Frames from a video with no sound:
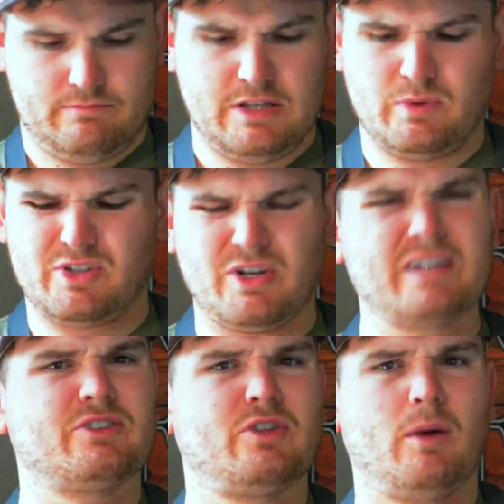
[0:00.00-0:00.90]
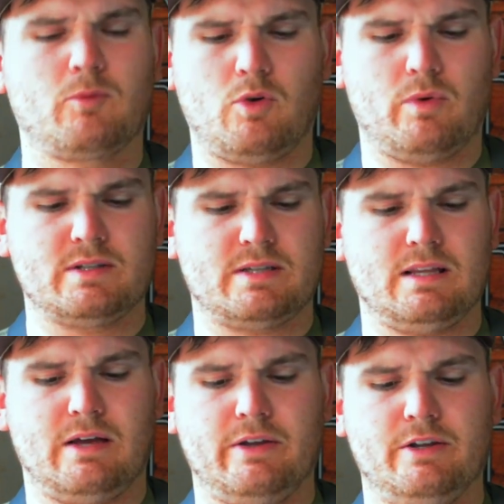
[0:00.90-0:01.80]
These ones are nice. They're the Umpqua ones. They
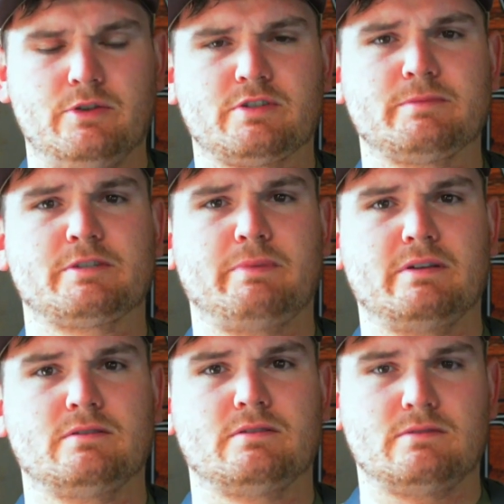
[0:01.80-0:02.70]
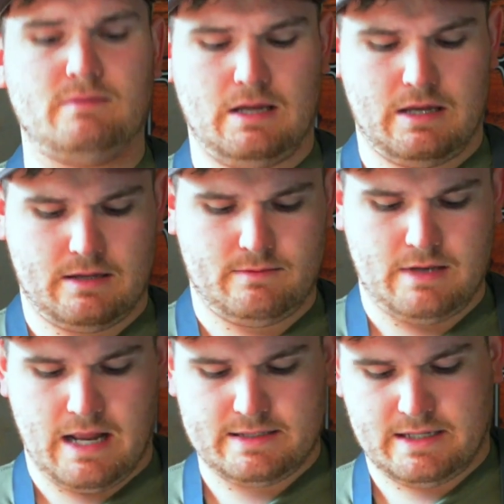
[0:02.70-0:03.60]
allow you to do some spin
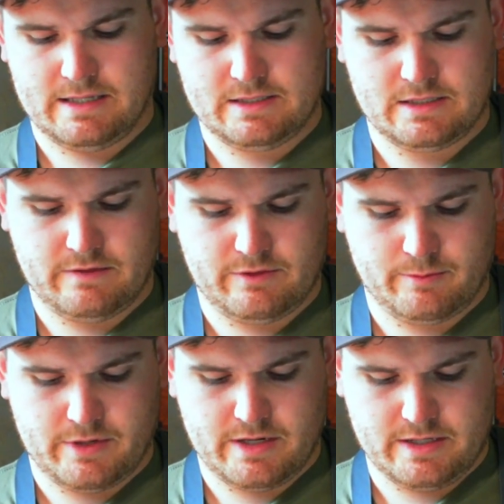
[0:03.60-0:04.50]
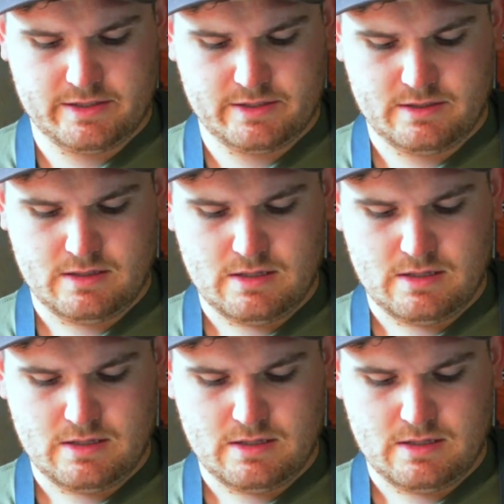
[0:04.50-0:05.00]
knot ties and stuff. They're pretty nice.